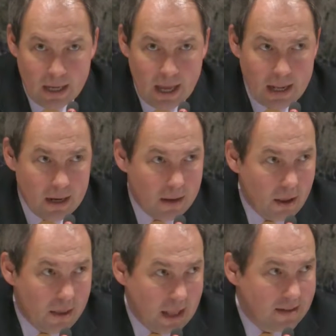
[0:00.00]
and
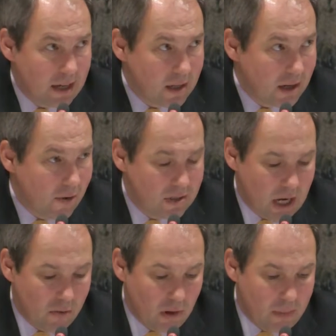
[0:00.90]
the then Secretary
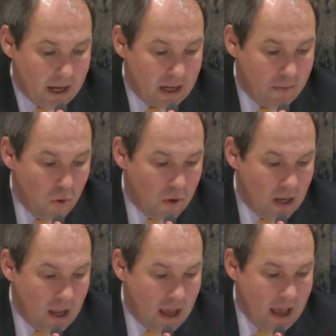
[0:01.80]
General Ban Ki-moon
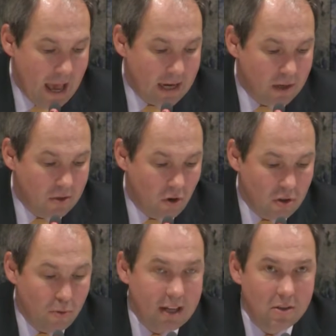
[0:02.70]
had a
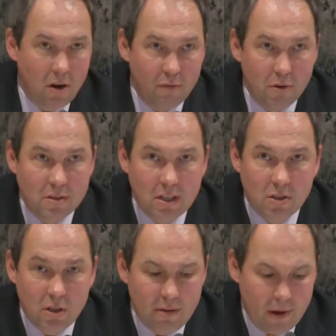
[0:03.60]
joint press conference in
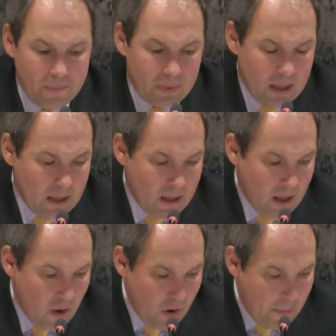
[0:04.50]
Geneva,
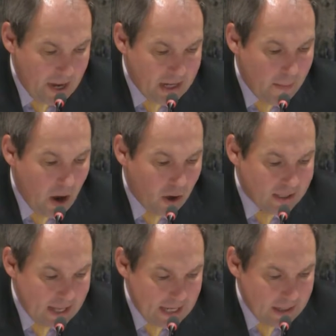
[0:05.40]
where Peter Maurer
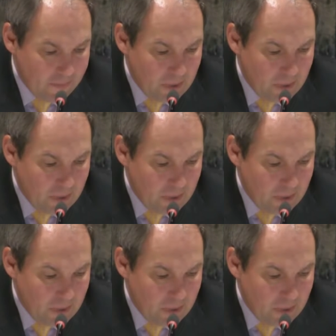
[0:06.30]
said,